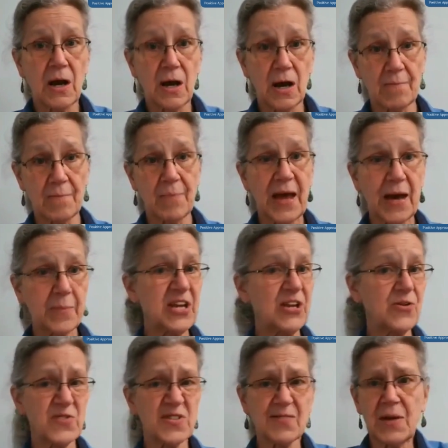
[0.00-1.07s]
How many
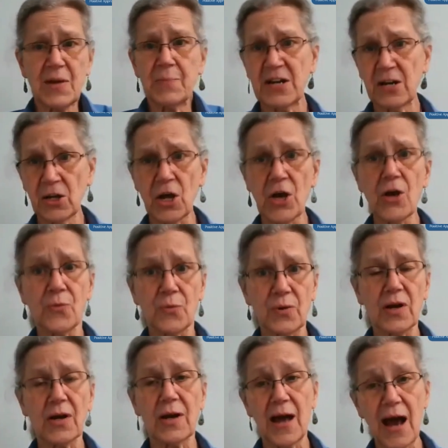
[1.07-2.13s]
years have they been alone?
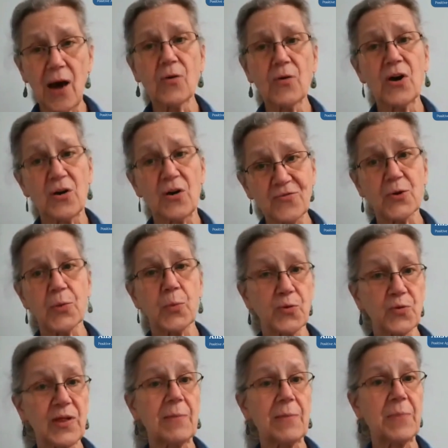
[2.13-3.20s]
How comfortable
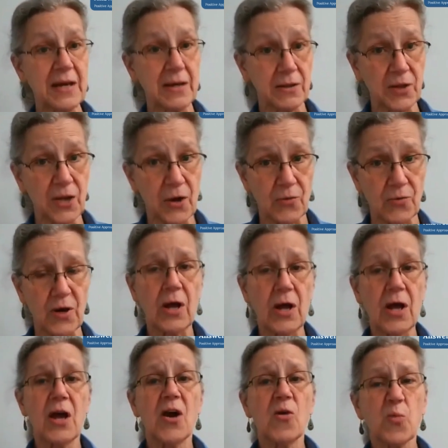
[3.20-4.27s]
were they being alone?
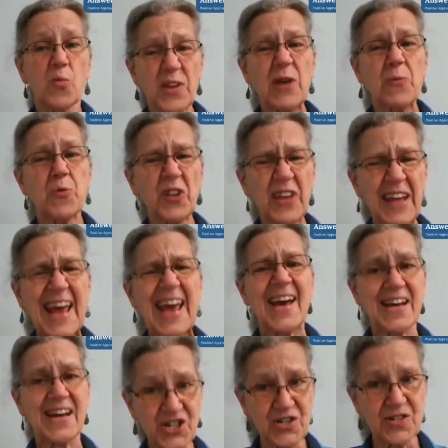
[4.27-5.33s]
Were they really
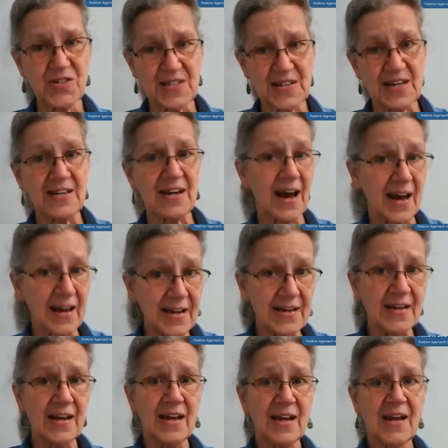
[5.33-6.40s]
anxious at
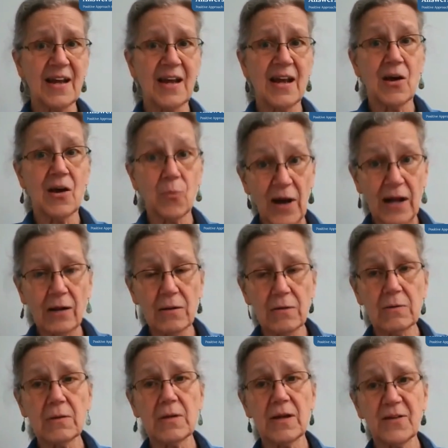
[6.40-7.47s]
night?
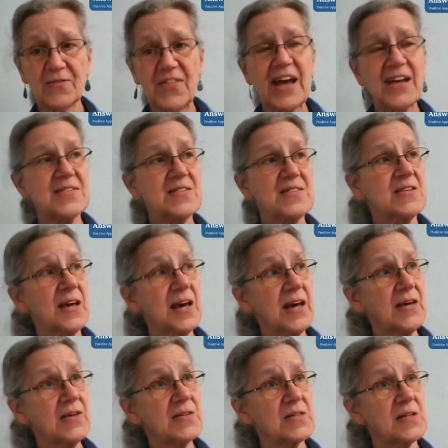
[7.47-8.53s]
Well, if that's the
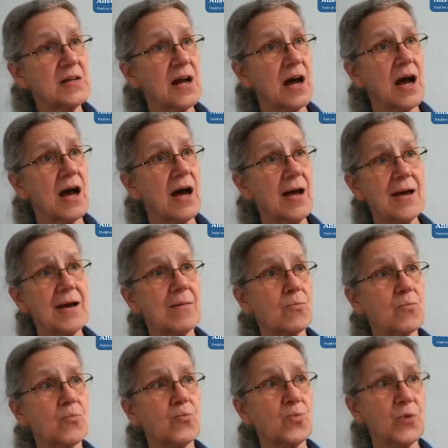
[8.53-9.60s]
case, then I
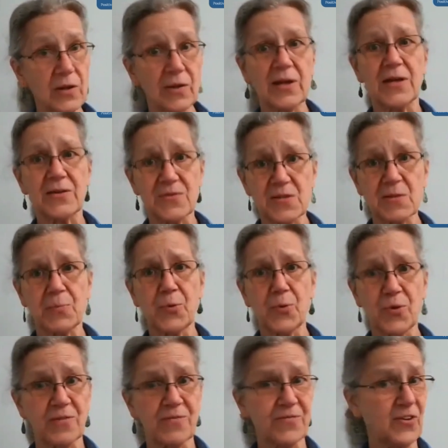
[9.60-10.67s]
am really in
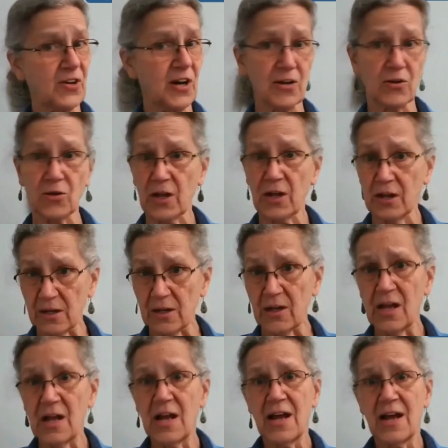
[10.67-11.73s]
support of cuddle, cuddle,